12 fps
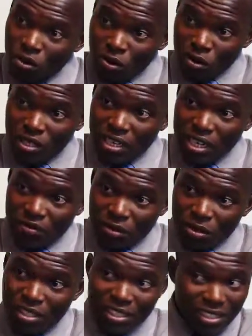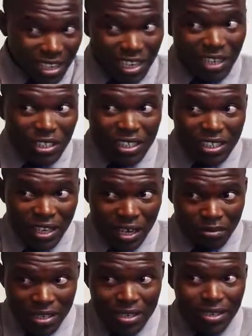glucose levels that are not
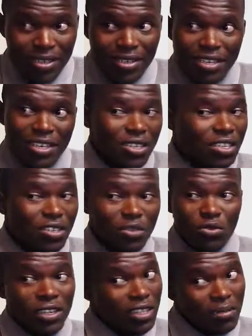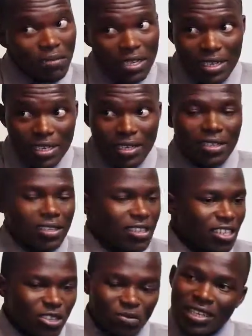diabetic. You need to warn that patient,
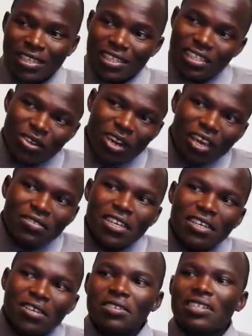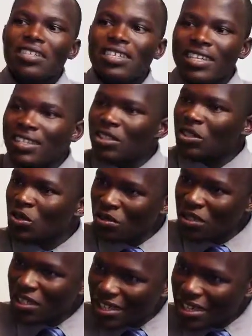better change your lifestyle and
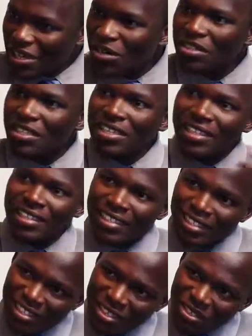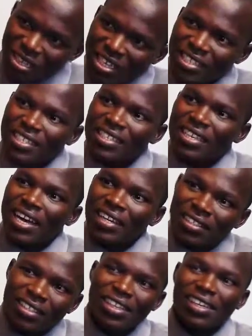eat healthy and start to
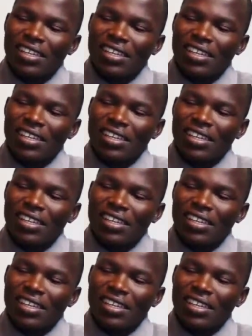exercise,